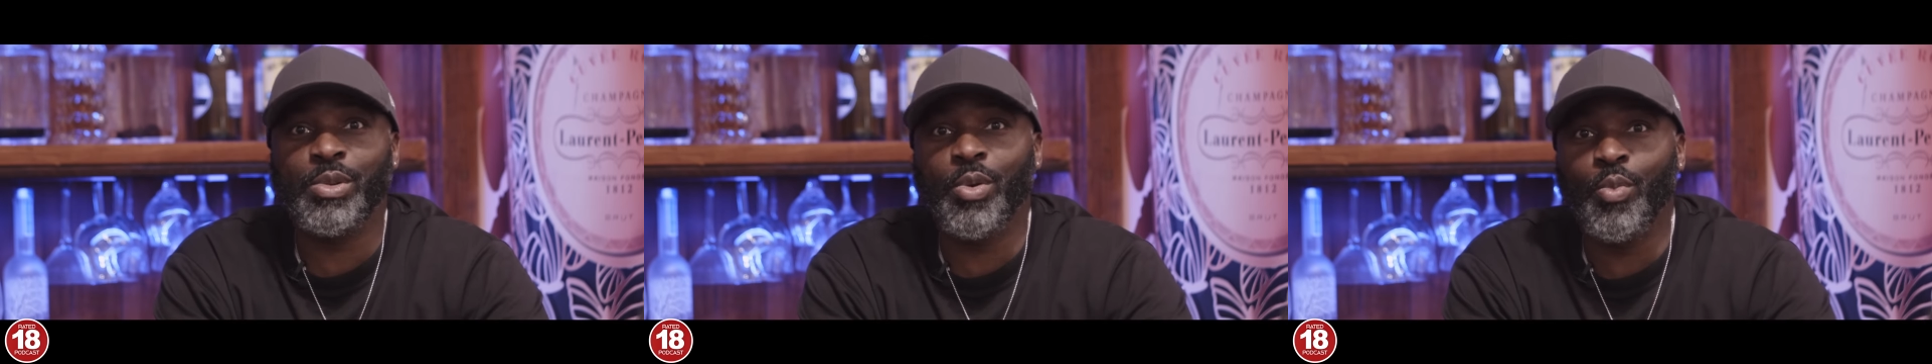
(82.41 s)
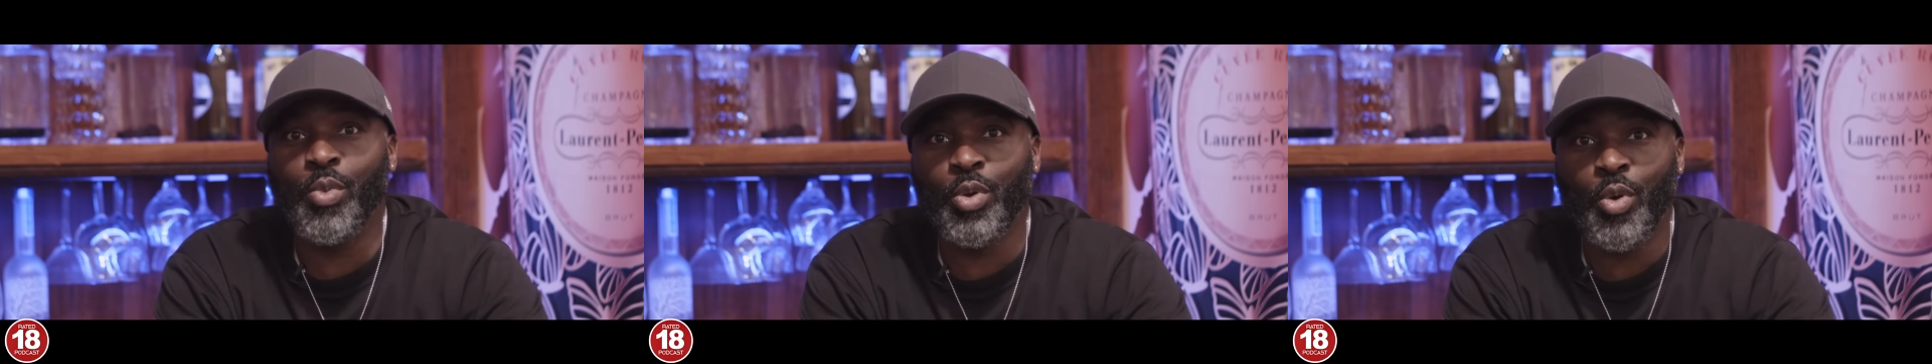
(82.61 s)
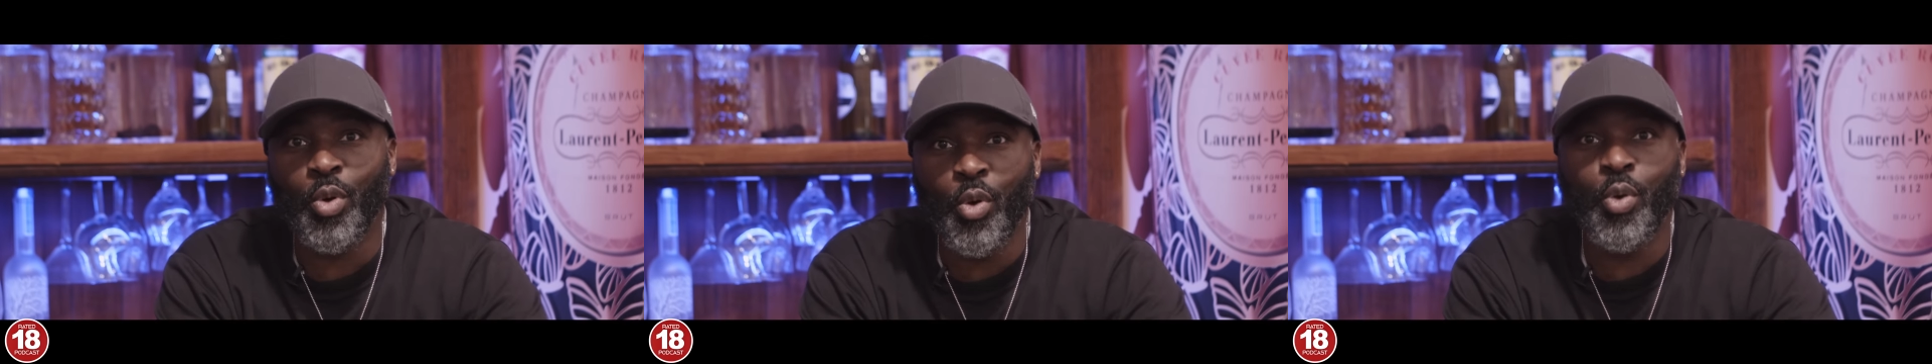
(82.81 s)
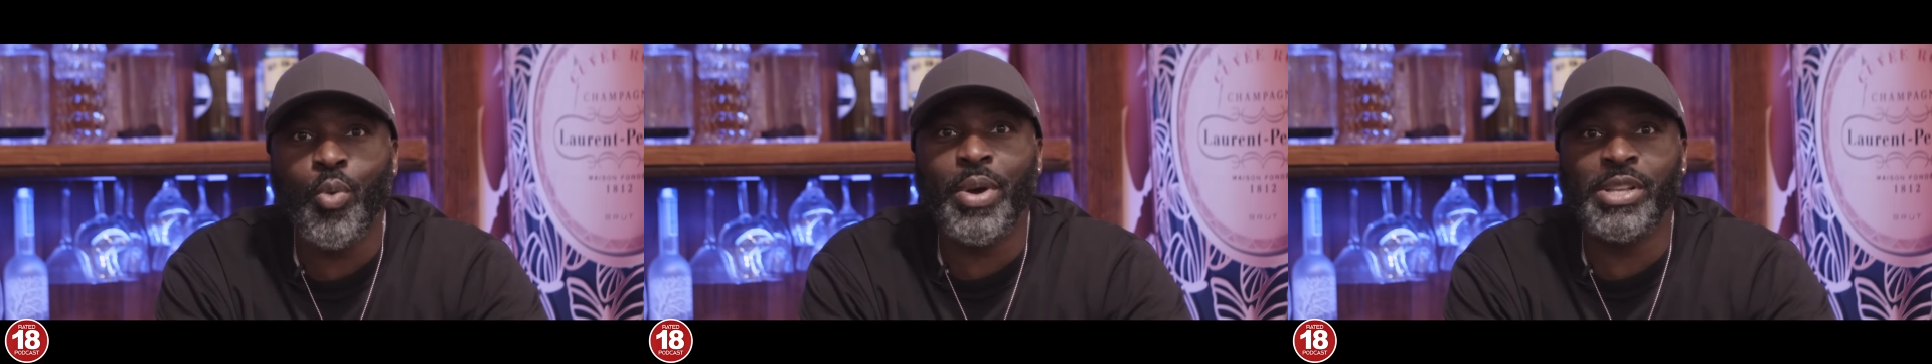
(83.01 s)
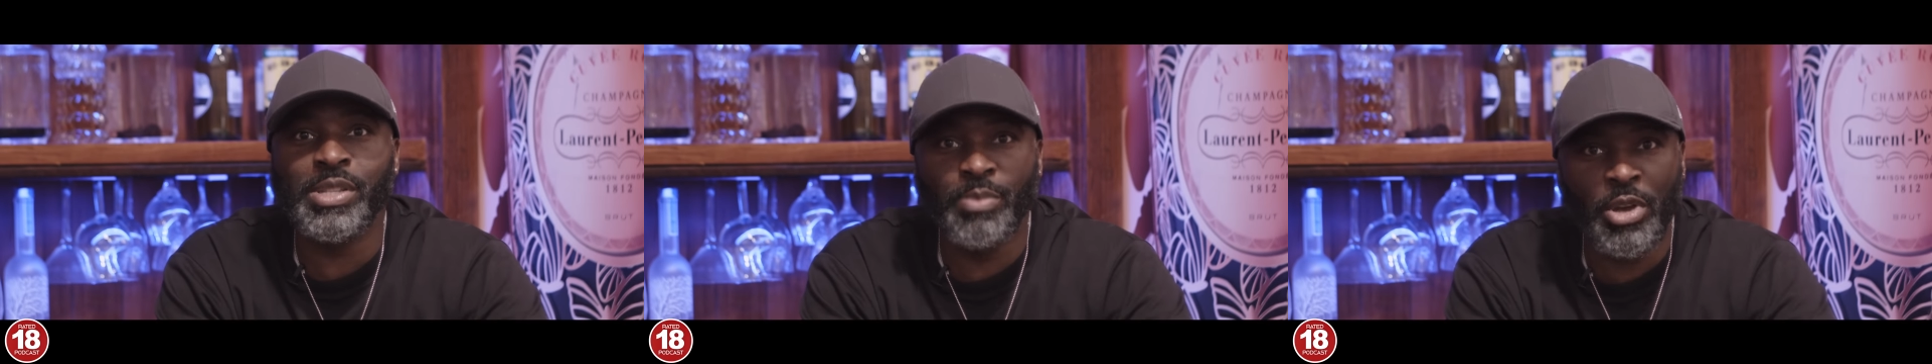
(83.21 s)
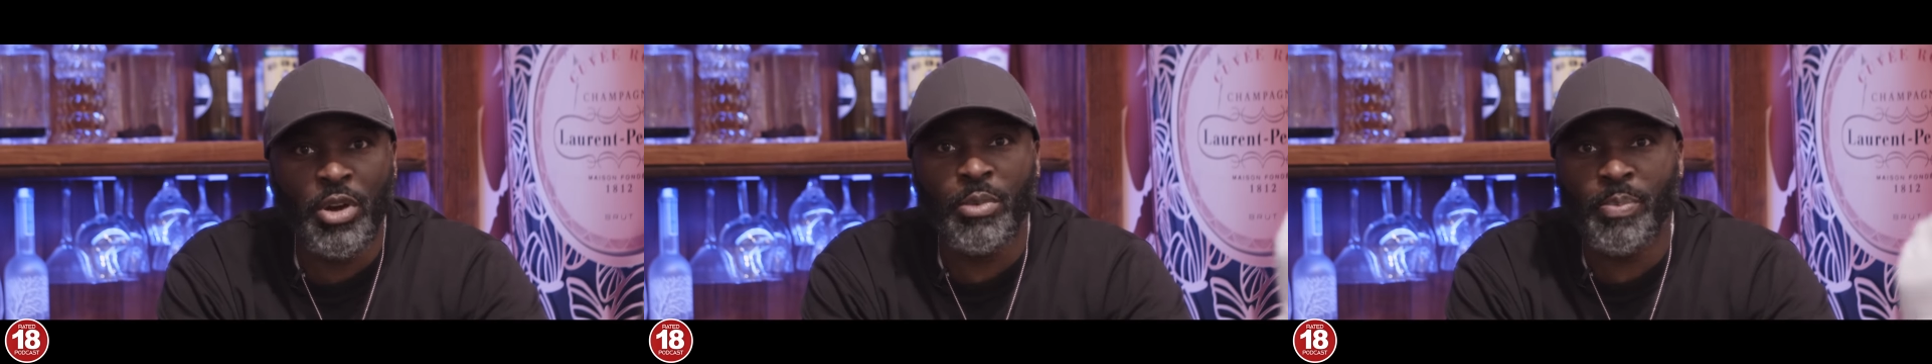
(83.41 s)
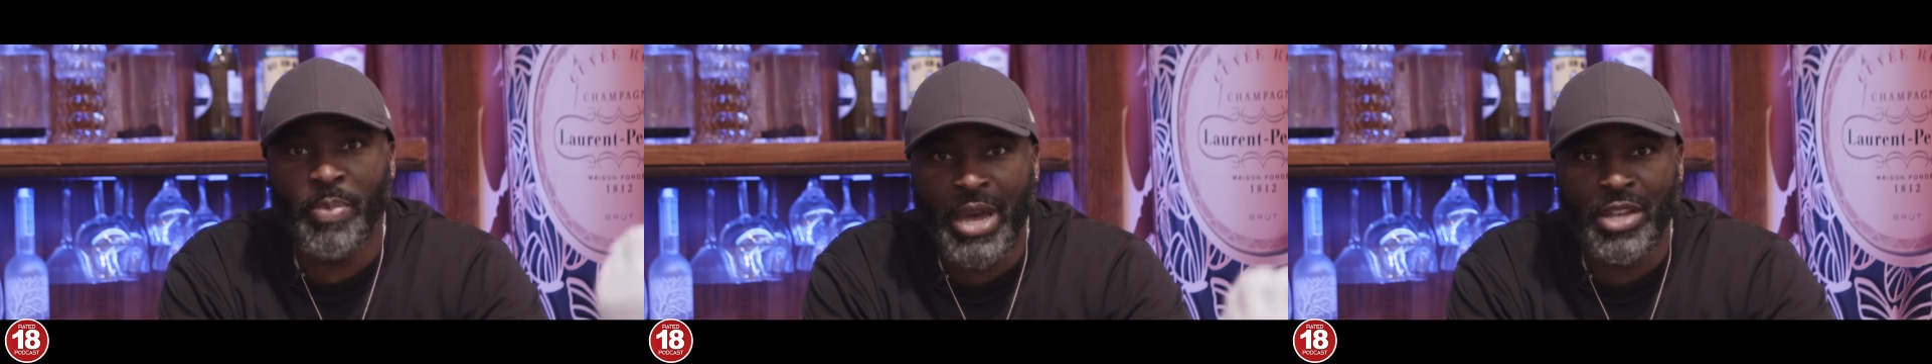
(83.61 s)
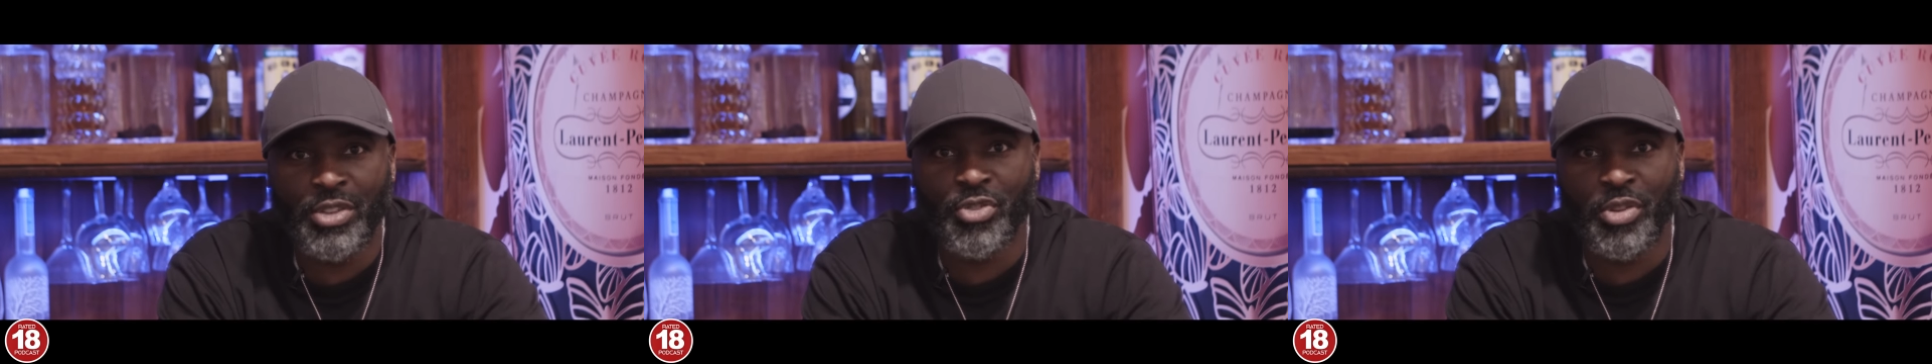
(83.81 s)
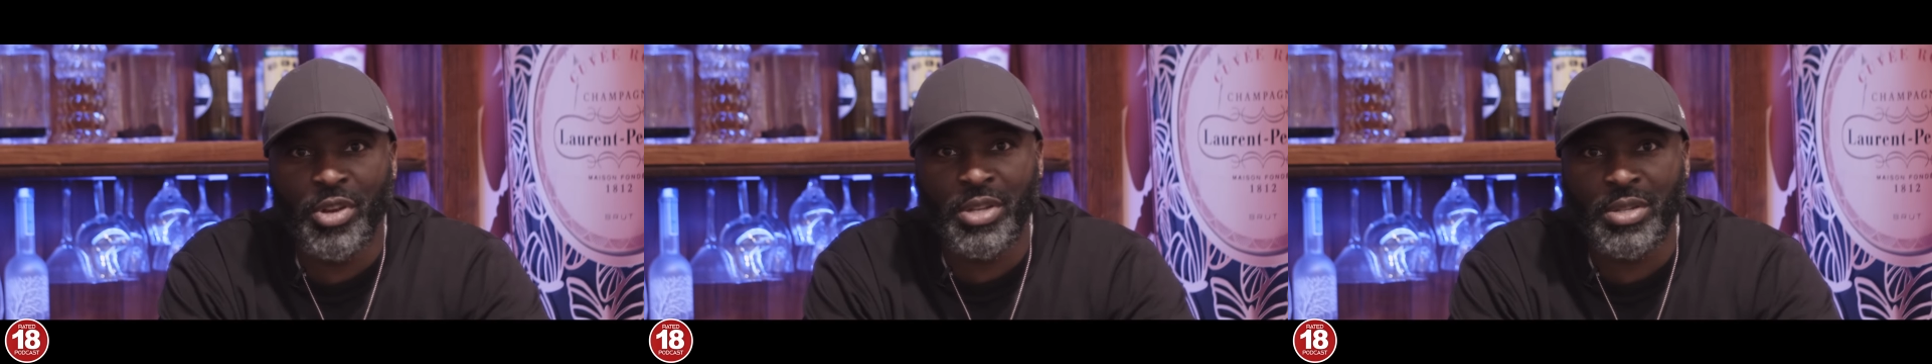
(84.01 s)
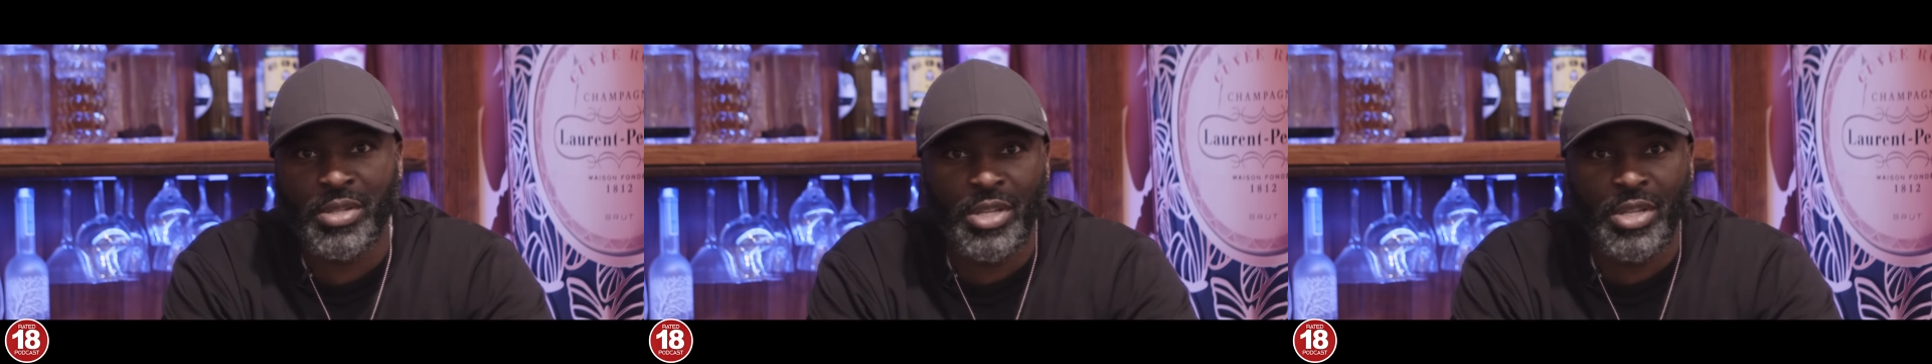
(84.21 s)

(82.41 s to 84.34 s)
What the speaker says: will always be on Patreon,